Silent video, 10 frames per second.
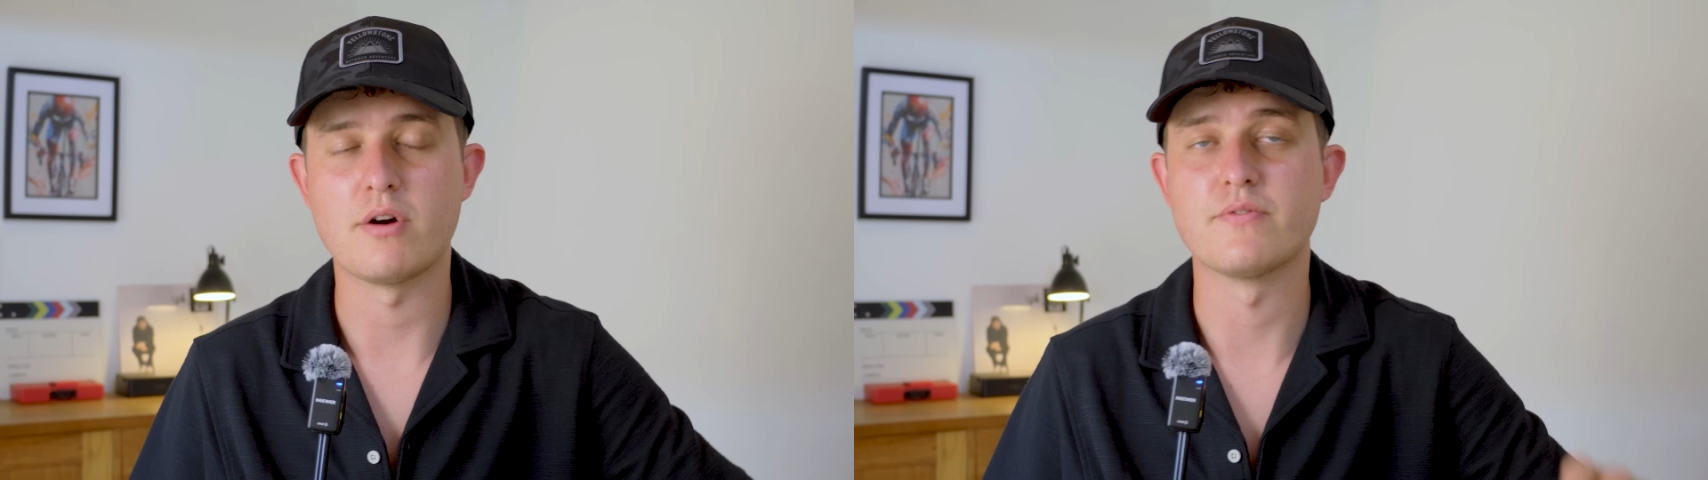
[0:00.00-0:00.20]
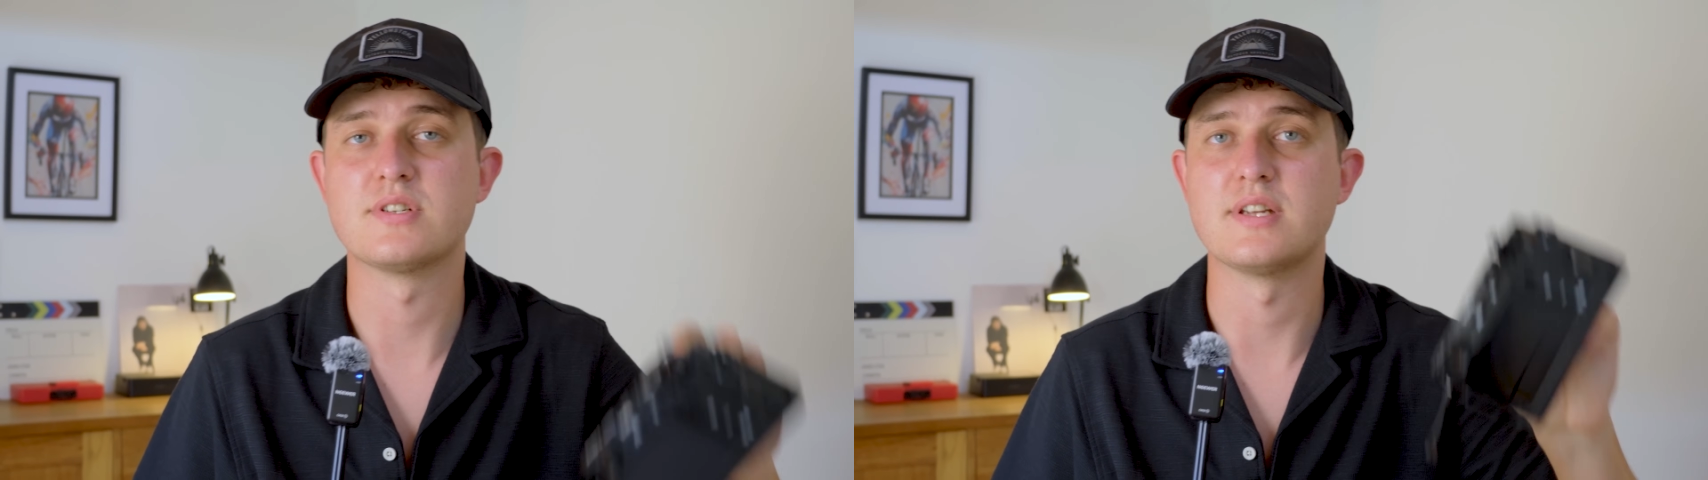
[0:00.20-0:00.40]

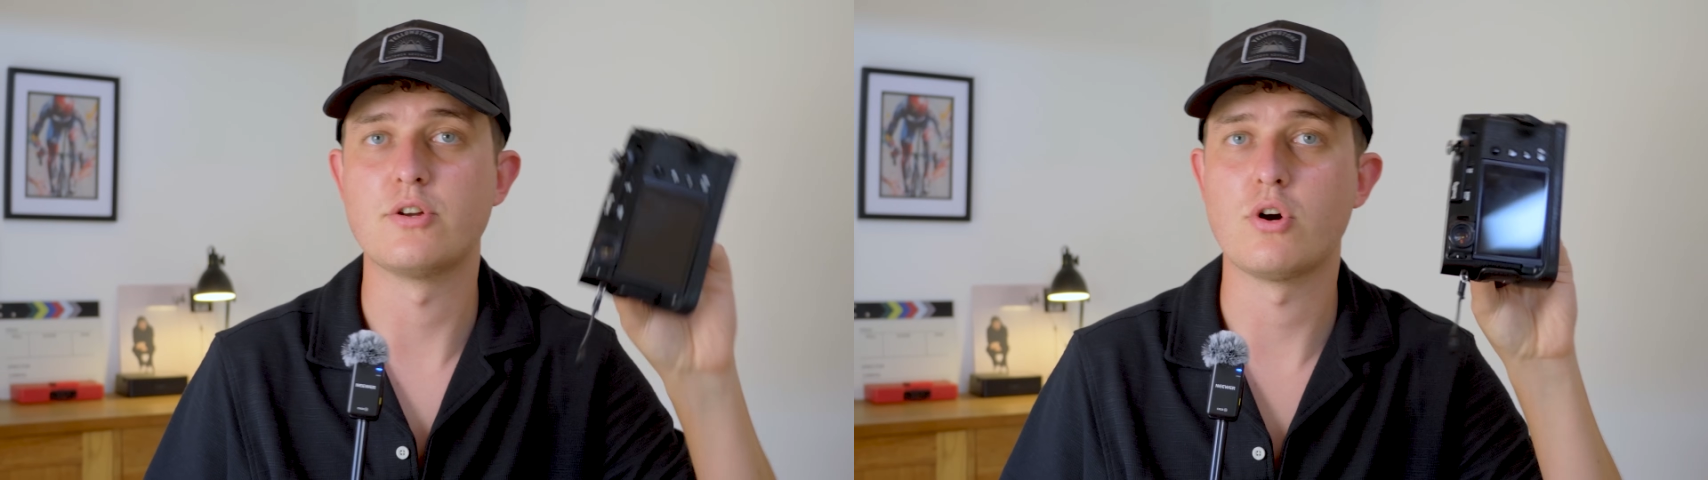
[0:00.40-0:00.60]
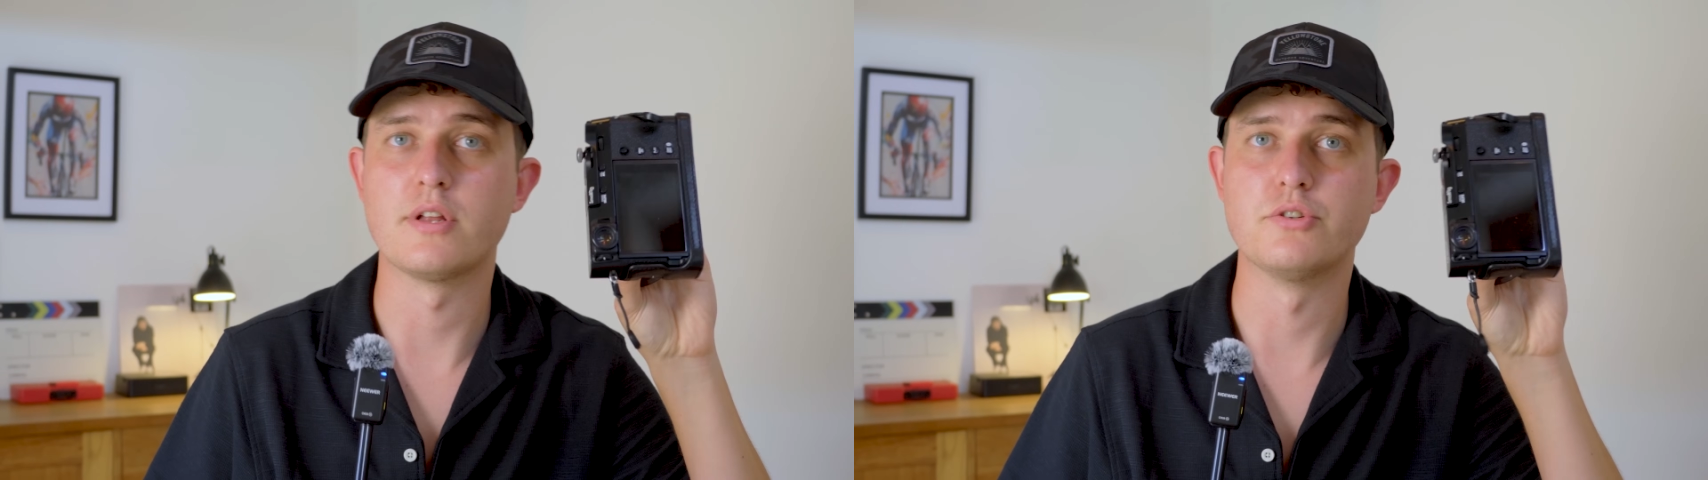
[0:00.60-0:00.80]
Obviously,
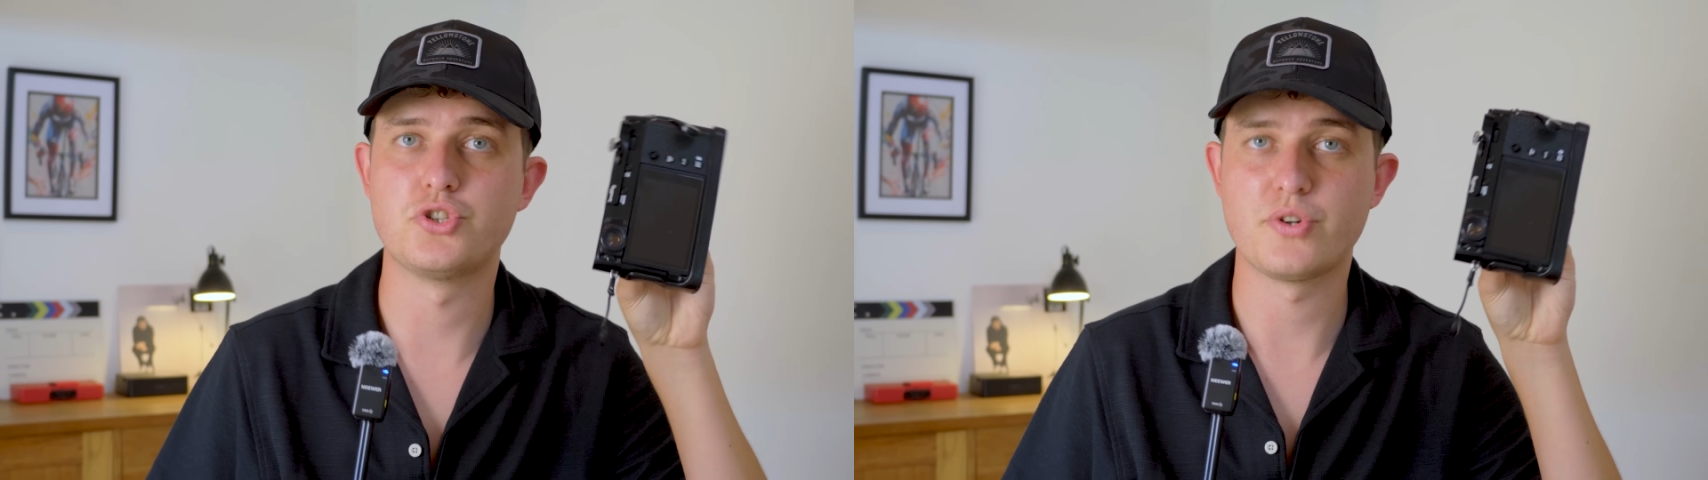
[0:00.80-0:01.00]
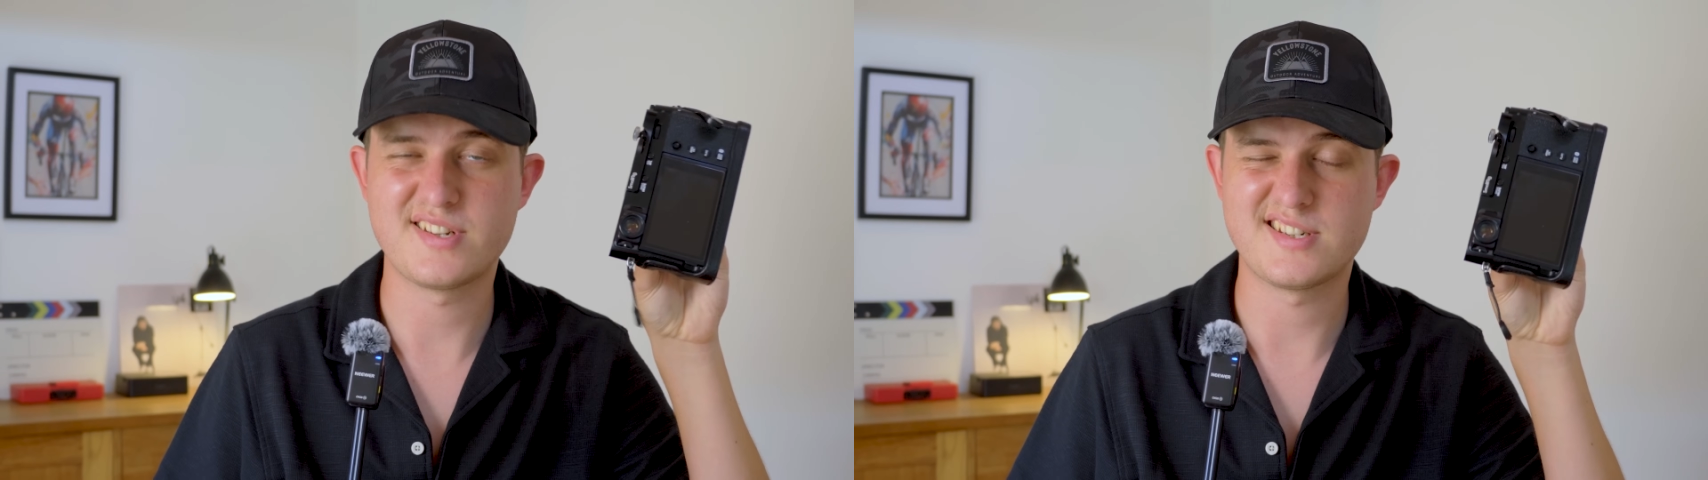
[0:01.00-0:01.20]
you've got a little
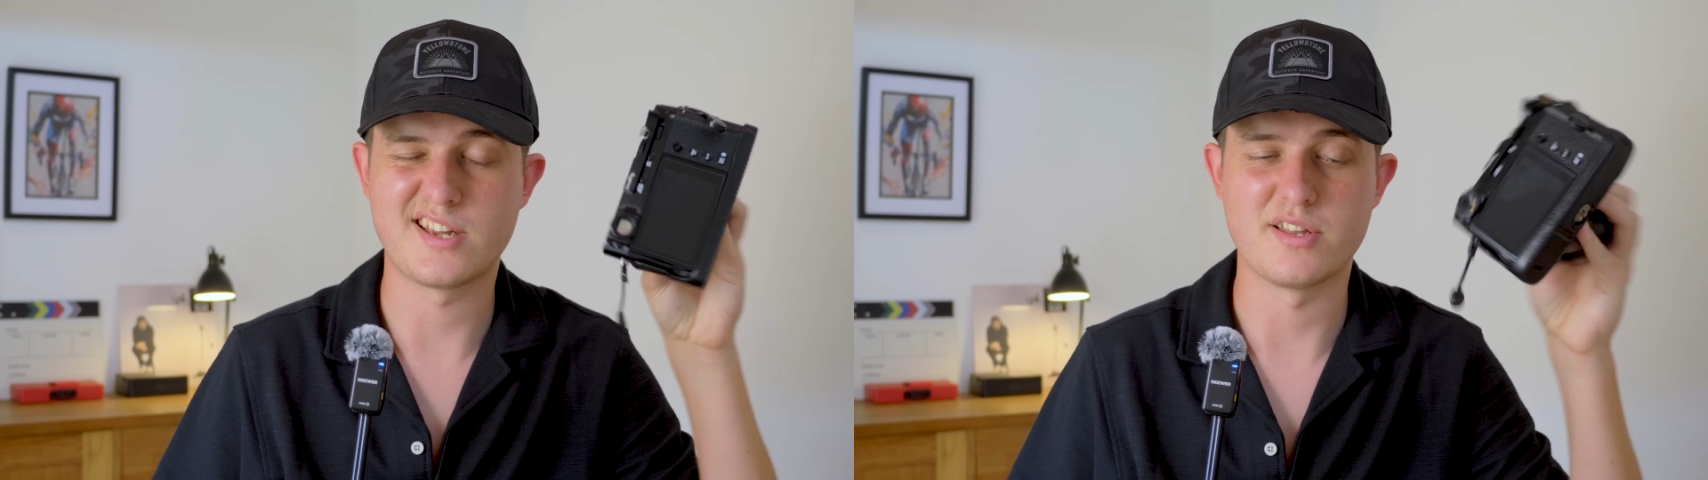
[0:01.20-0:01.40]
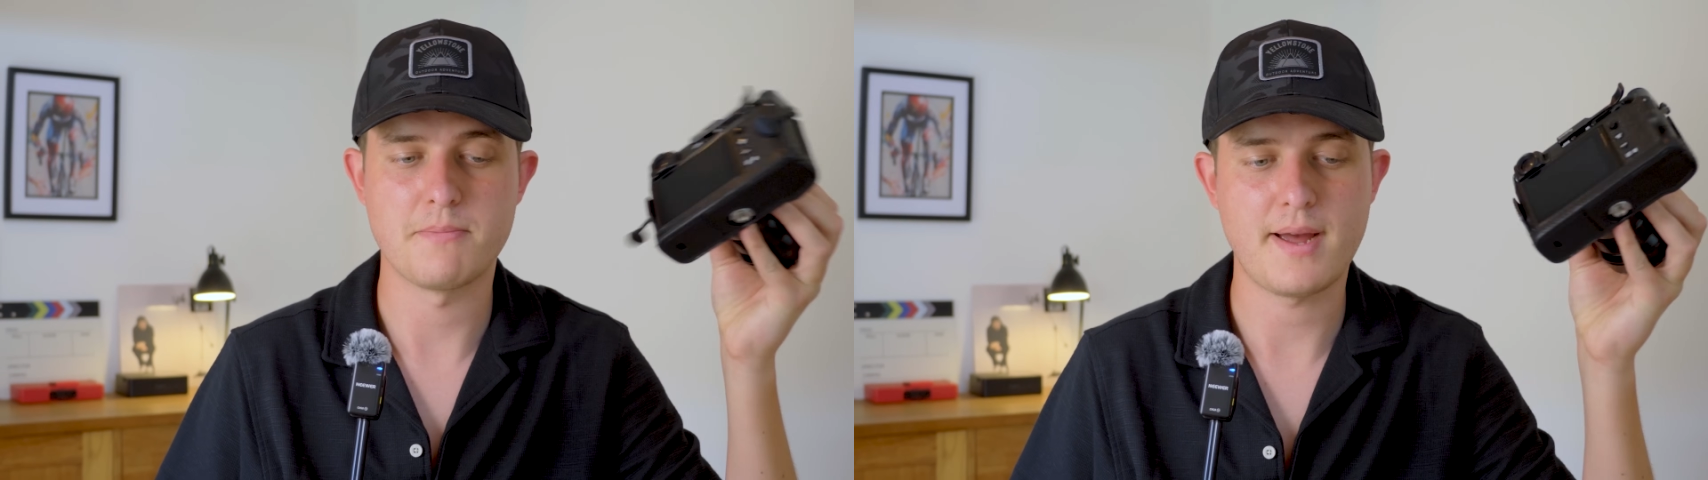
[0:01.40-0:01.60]

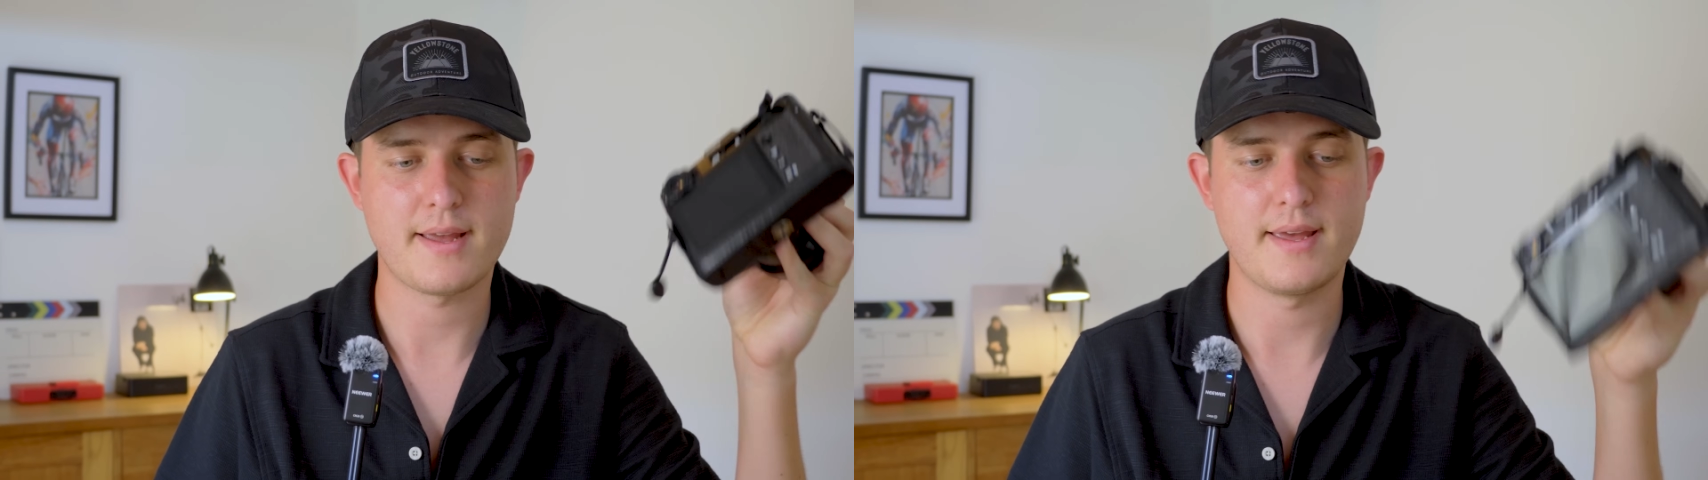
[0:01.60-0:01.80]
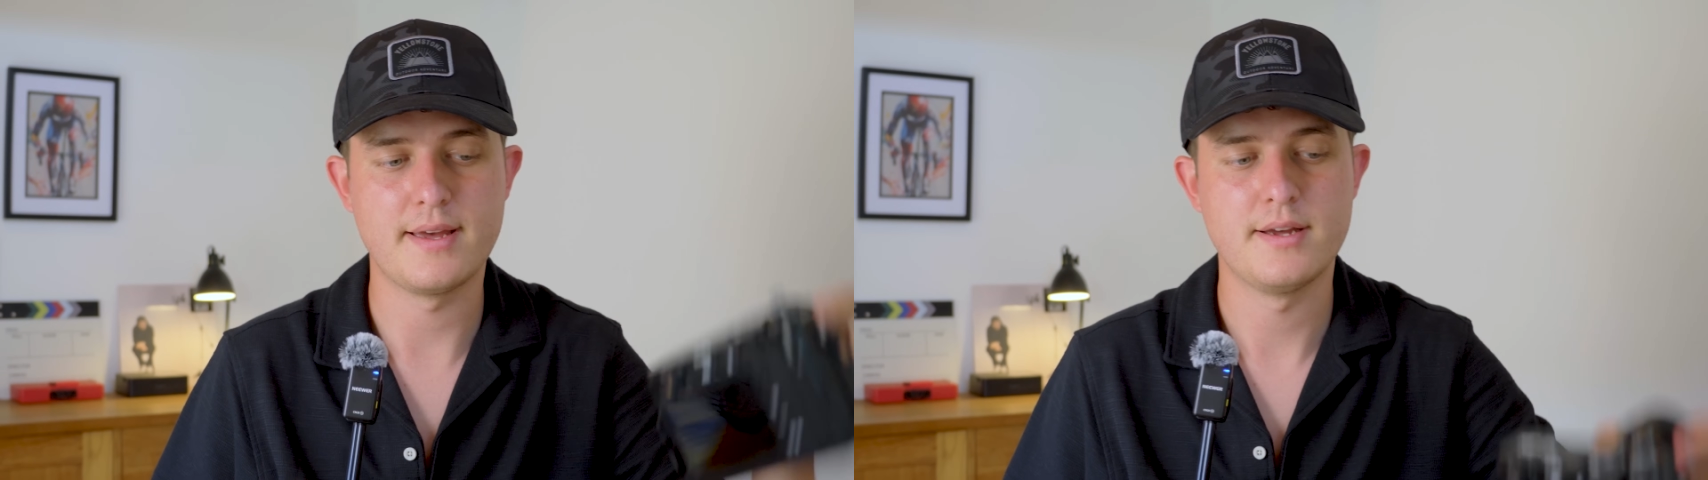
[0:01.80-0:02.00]
joystick at the
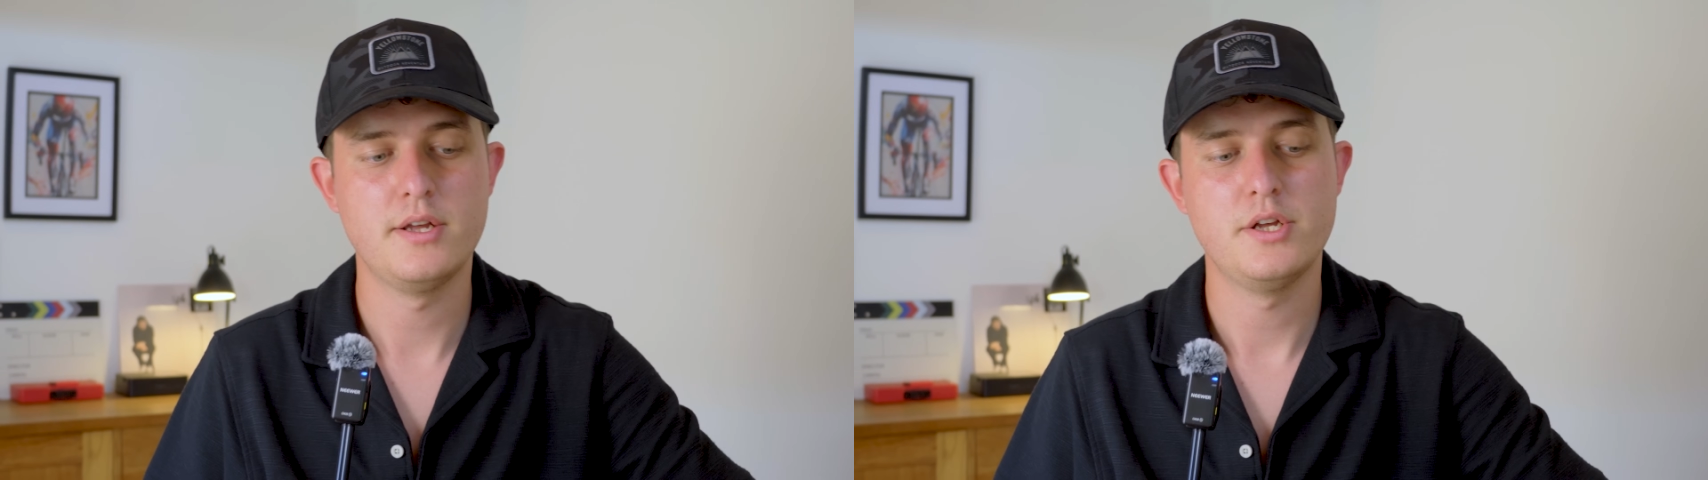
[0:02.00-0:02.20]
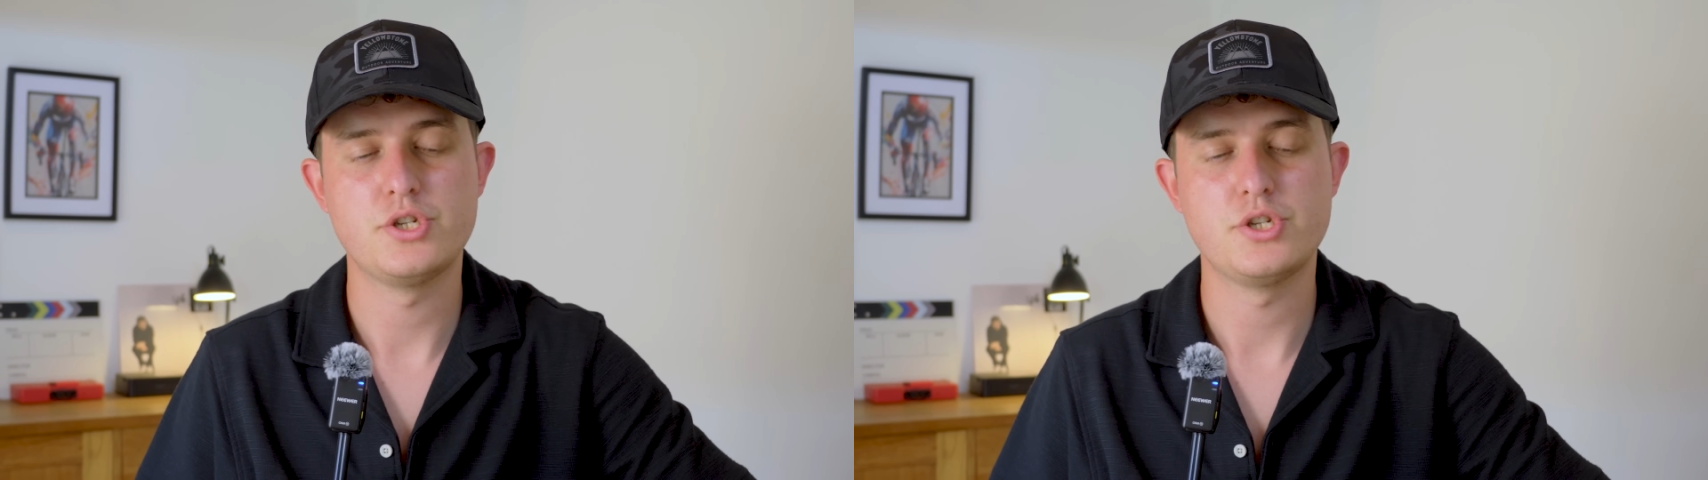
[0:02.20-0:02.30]
back here,